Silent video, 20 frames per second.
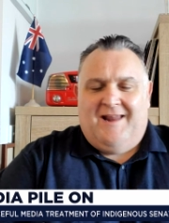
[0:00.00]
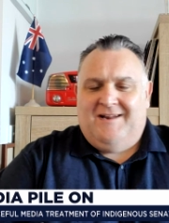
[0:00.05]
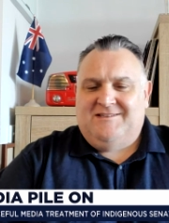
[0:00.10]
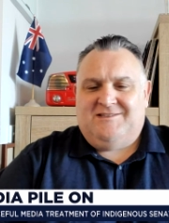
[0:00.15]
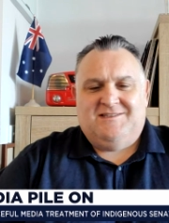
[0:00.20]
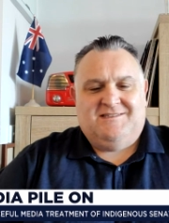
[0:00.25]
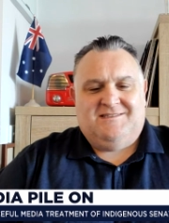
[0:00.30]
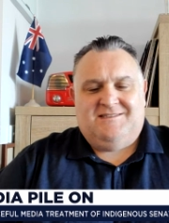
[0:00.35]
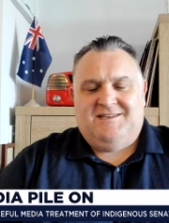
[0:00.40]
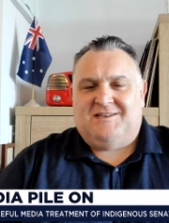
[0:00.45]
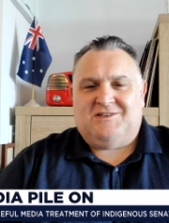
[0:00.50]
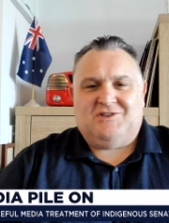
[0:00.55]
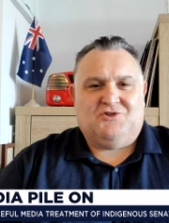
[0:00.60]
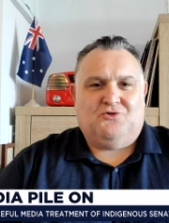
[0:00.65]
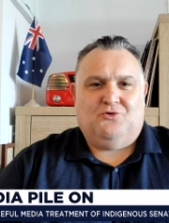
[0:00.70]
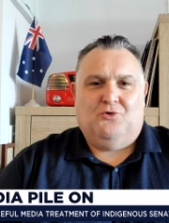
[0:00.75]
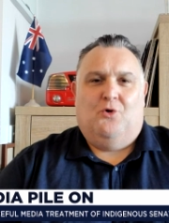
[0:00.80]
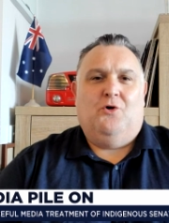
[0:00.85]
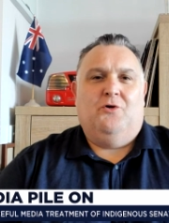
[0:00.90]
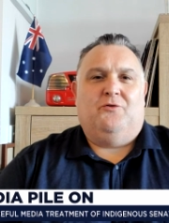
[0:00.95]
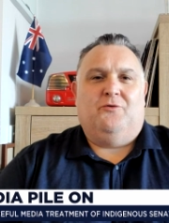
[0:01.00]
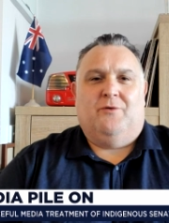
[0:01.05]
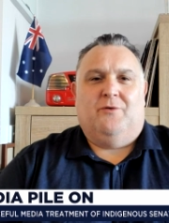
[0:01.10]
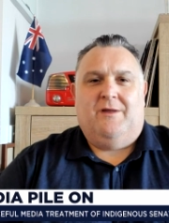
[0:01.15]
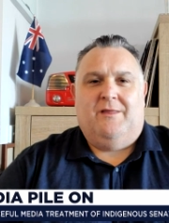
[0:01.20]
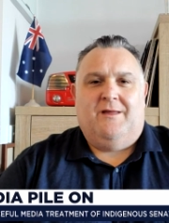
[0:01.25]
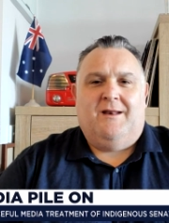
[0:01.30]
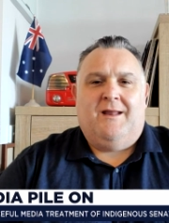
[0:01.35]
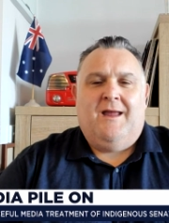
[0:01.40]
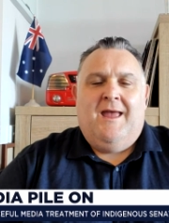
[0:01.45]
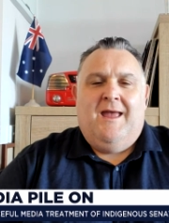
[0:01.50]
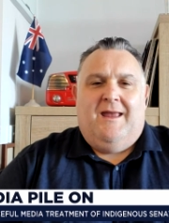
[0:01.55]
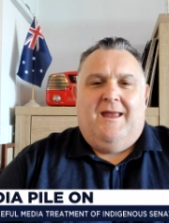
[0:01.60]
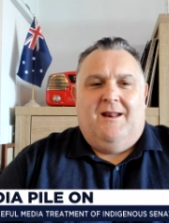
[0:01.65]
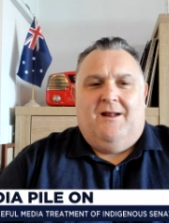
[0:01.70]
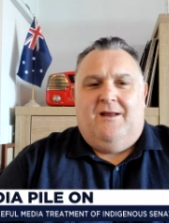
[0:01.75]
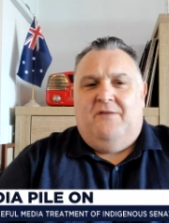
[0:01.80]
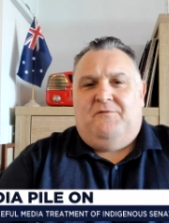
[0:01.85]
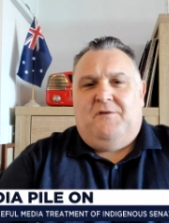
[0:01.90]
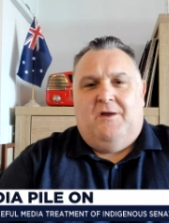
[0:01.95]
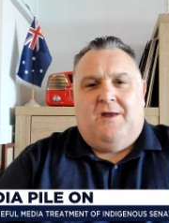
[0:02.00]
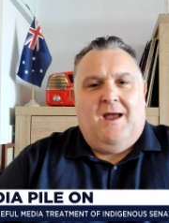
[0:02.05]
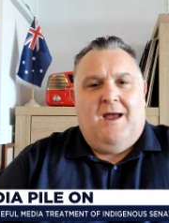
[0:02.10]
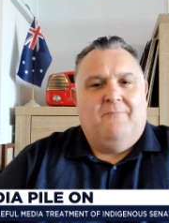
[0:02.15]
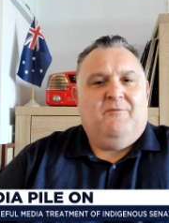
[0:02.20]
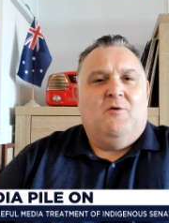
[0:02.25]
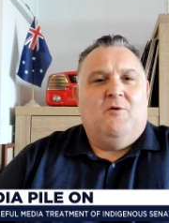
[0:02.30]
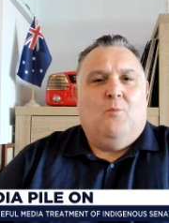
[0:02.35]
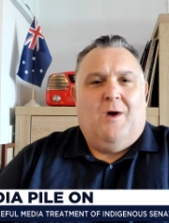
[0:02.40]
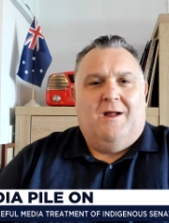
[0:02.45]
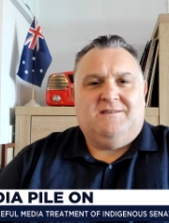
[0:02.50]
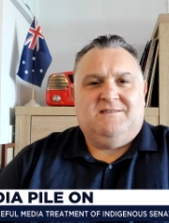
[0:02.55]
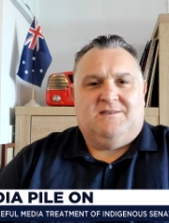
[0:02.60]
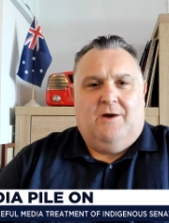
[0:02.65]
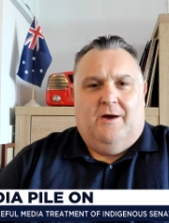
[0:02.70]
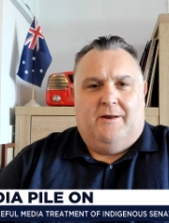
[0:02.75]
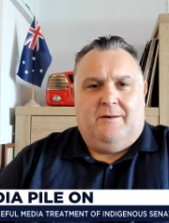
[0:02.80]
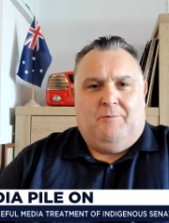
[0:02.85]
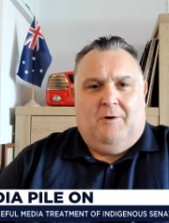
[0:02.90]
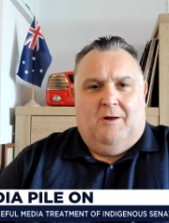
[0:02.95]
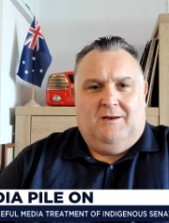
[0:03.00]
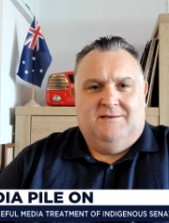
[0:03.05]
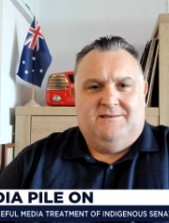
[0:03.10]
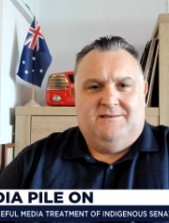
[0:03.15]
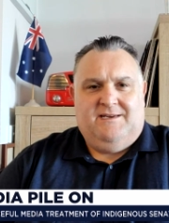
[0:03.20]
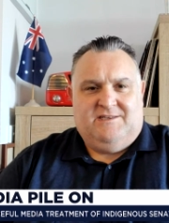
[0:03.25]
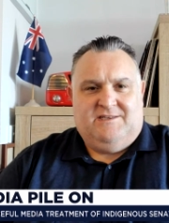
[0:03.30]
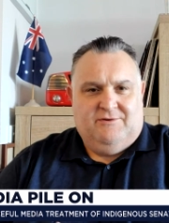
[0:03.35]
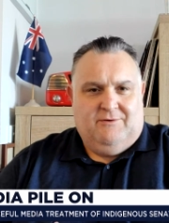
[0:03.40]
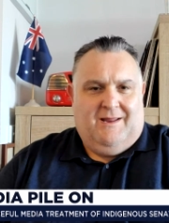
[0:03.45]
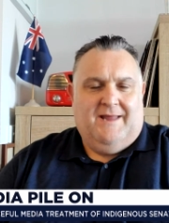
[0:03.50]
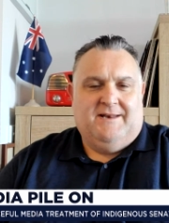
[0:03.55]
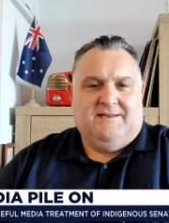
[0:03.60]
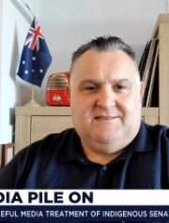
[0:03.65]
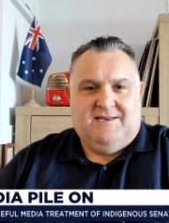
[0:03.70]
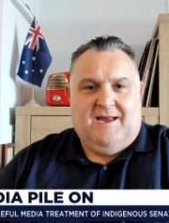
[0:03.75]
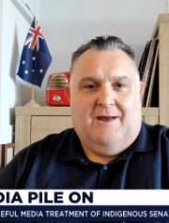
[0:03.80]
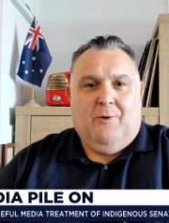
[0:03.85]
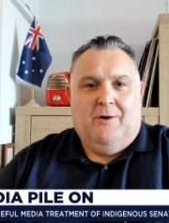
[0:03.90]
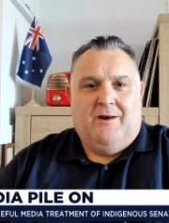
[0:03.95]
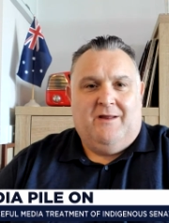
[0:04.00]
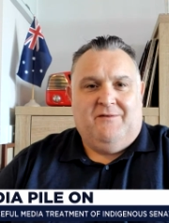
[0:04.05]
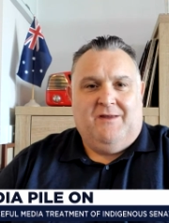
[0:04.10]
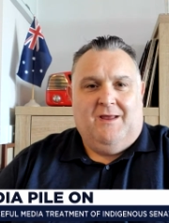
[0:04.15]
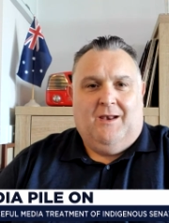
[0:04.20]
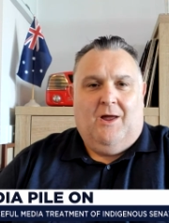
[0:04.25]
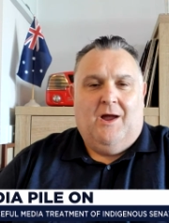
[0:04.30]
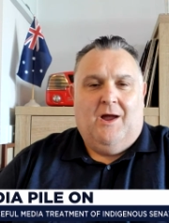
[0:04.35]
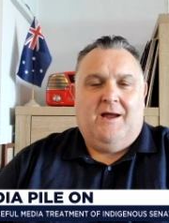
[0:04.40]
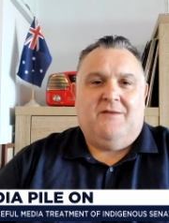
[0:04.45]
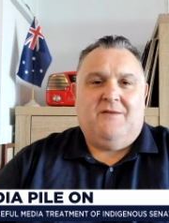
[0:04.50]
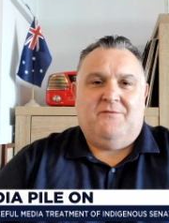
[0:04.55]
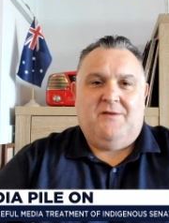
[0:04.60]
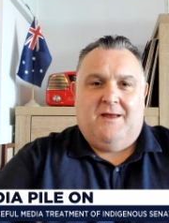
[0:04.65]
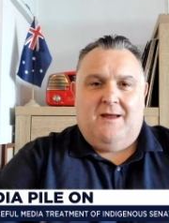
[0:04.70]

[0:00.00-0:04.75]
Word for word: And it's just extraordinary that, if you come from one side of politics, you're allowed to say whatever you like.